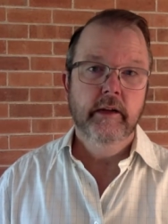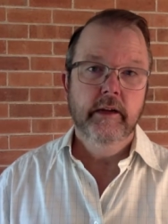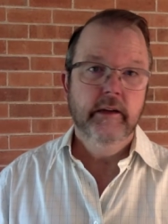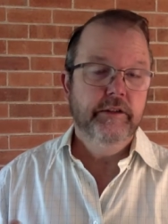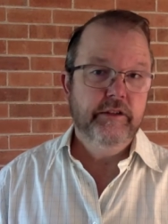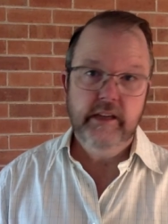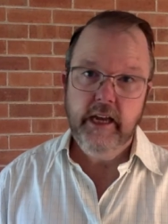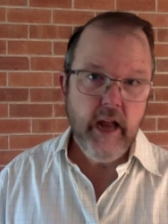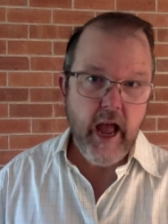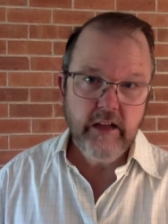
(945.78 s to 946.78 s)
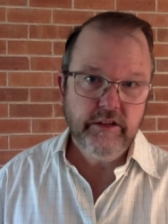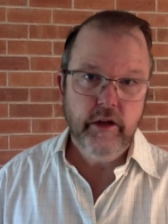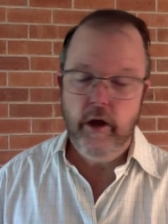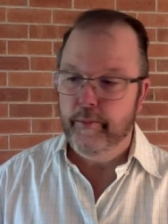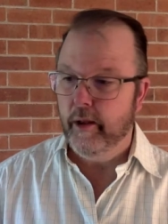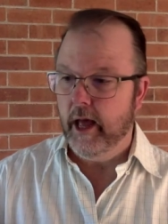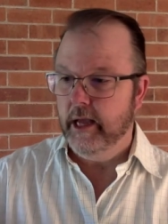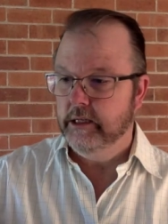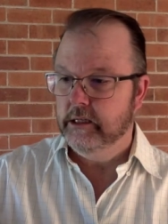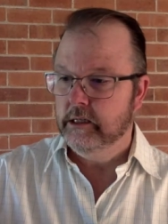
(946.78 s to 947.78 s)
Sin has no
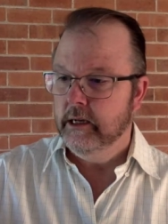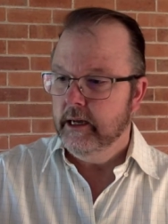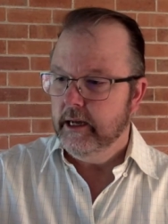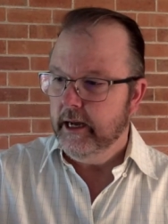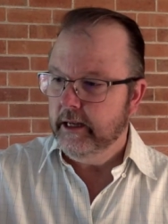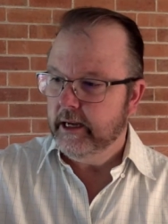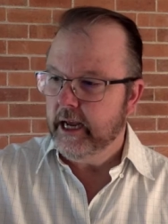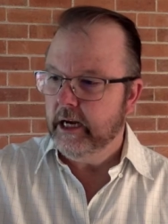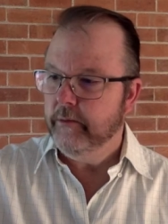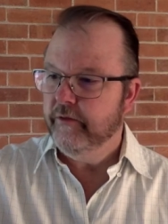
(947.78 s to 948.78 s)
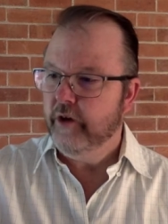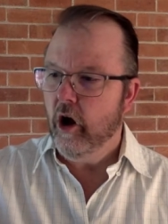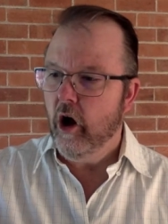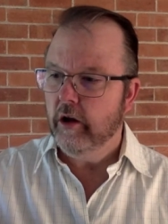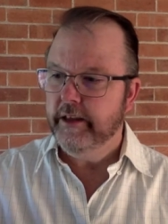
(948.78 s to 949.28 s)
place in the kingdom of God.